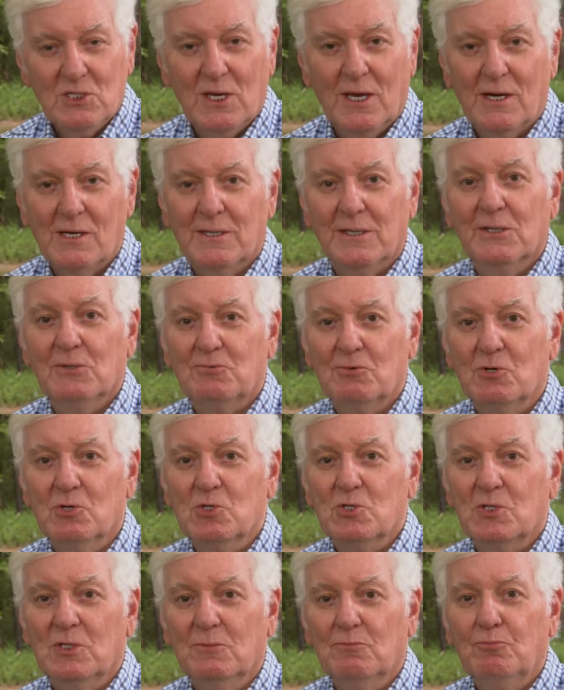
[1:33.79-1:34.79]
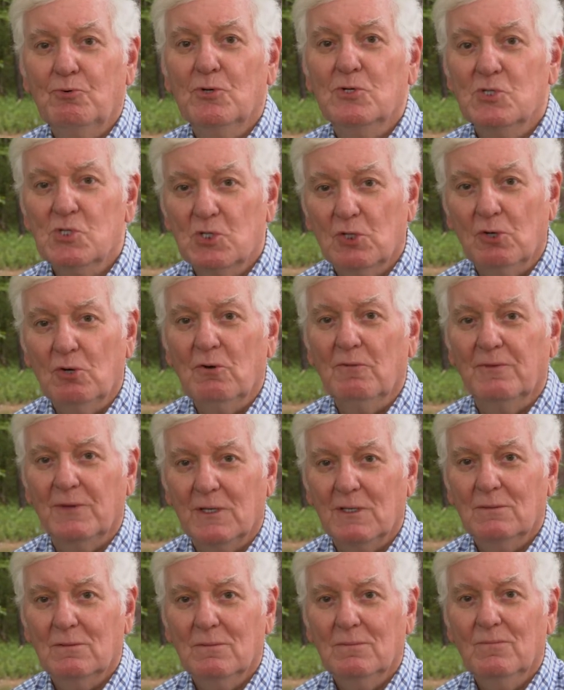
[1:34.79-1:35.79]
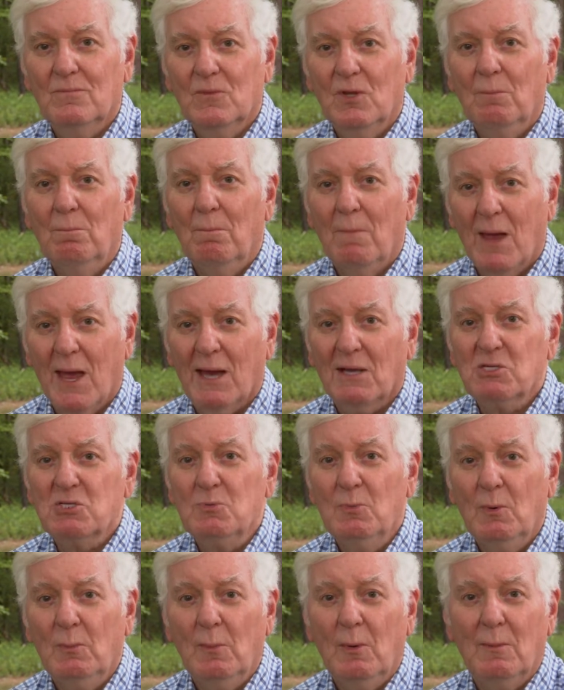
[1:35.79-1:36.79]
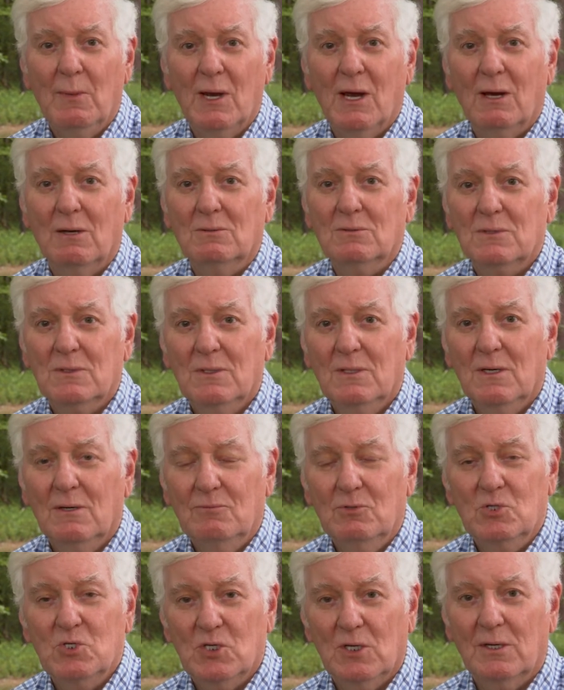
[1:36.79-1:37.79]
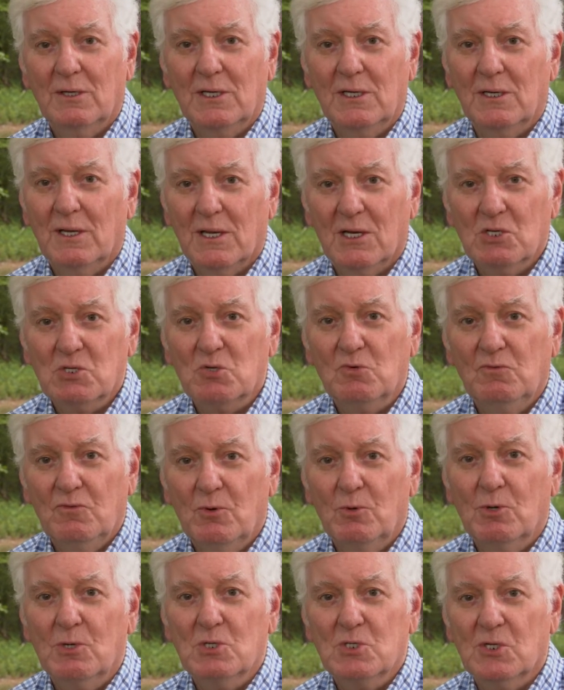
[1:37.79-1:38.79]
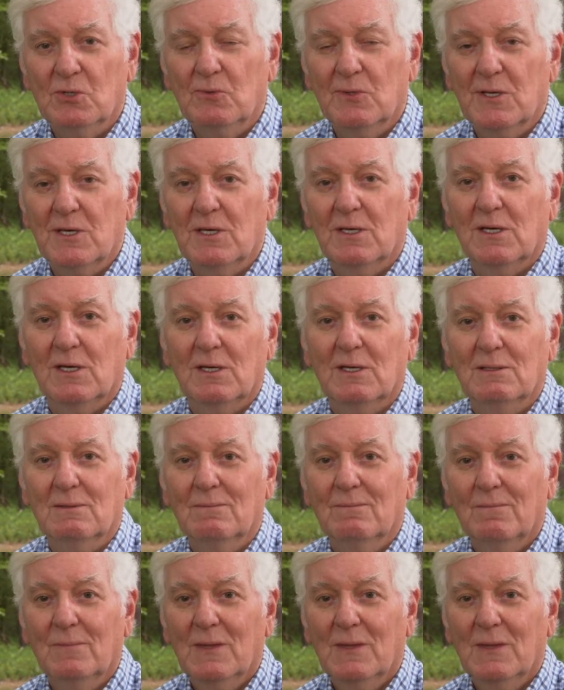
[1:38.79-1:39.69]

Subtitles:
had an interest in preserving the maximum amount of the Shawnee National Forest that we can.